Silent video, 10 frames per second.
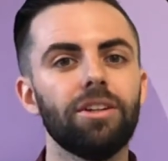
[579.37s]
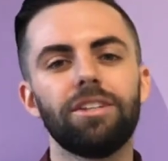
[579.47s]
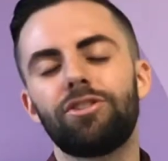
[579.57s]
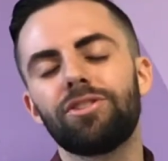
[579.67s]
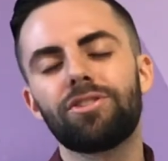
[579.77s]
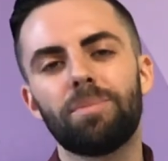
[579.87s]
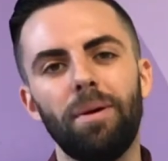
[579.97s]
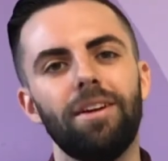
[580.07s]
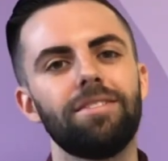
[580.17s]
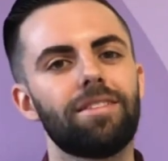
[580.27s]
It just
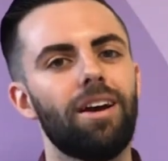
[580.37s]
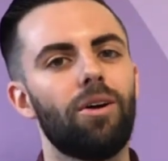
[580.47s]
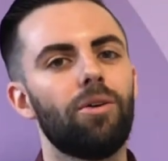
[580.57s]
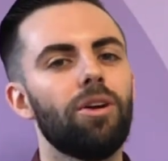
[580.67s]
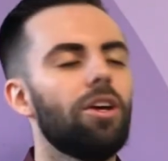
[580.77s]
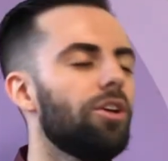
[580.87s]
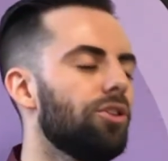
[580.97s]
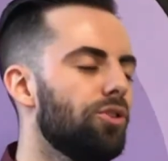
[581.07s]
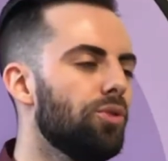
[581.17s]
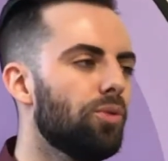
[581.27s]
depends how
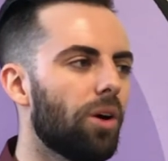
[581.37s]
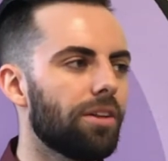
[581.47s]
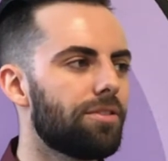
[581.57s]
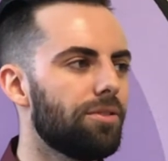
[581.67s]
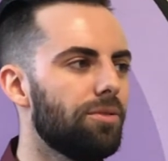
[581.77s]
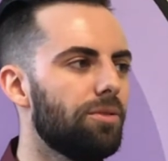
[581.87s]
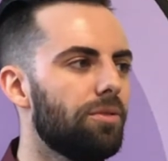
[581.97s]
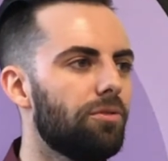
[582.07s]
you want to